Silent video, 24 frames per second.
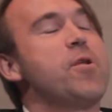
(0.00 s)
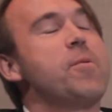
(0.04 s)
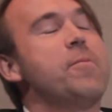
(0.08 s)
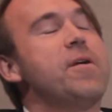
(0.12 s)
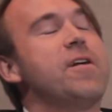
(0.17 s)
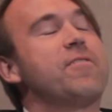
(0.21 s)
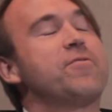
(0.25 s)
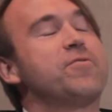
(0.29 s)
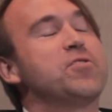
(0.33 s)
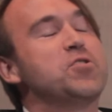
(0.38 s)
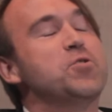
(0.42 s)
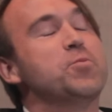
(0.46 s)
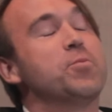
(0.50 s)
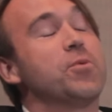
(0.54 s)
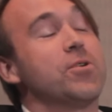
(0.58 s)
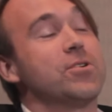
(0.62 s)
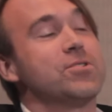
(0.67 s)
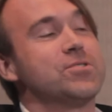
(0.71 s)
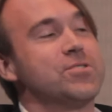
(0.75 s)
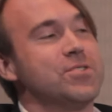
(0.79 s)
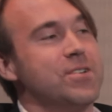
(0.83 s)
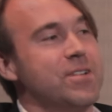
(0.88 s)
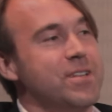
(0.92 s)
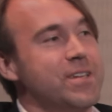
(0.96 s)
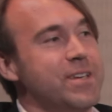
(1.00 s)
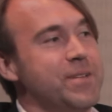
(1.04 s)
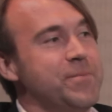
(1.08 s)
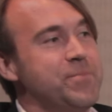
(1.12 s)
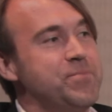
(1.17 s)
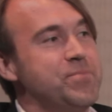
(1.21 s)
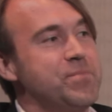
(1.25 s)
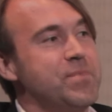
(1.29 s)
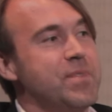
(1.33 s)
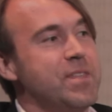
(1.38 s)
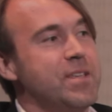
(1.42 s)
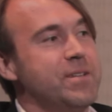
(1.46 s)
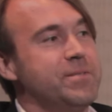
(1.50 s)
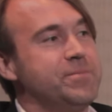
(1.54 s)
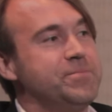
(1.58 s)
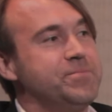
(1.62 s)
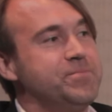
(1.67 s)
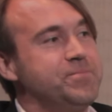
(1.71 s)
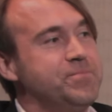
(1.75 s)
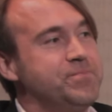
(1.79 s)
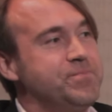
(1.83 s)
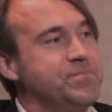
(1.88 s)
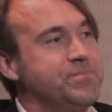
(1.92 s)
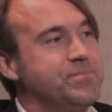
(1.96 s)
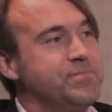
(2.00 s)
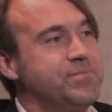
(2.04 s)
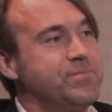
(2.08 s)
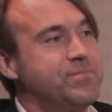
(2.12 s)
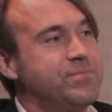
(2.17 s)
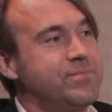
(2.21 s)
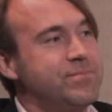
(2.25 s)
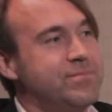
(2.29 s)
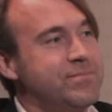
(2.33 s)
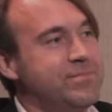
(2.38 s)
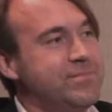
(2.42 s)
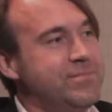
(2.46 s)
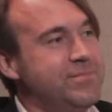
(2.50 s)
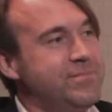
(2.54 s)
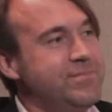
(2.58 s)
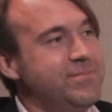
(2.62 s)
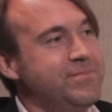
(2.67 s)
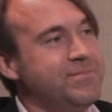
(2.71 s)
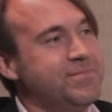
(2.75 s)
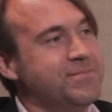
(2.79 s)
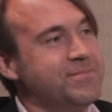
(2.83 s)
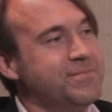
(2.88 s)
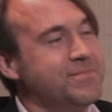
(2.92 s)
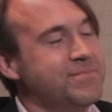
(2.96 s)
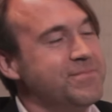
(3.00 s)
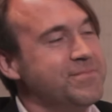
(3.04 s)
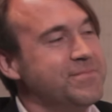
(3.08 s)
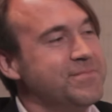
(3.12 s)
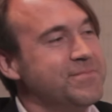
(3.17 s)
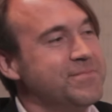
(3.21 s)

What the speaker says: about for you personally? So the biggest